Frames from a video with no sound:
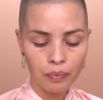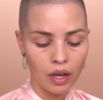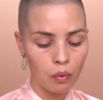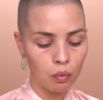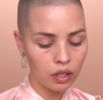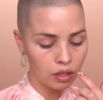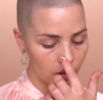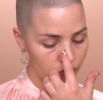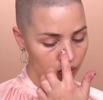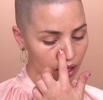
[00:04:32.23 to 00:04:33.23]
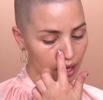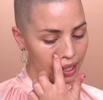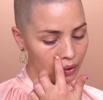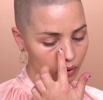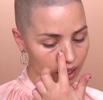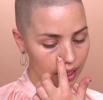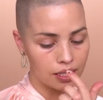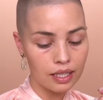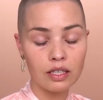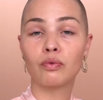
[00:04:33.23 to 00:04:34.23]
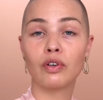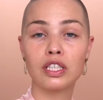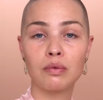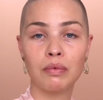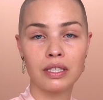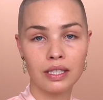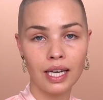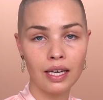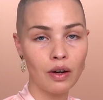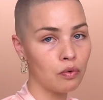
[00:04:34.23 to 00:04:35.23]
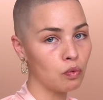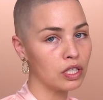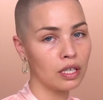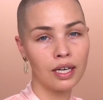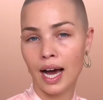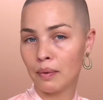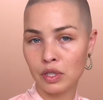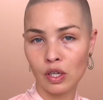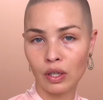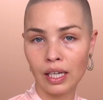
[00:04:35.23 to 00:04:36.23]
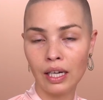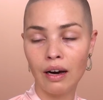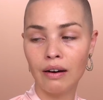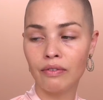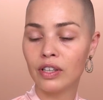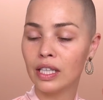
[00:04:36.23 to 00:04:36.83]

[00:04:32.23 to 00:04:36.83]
Now, one of the ingredients is vitamin C, which I absolutely love.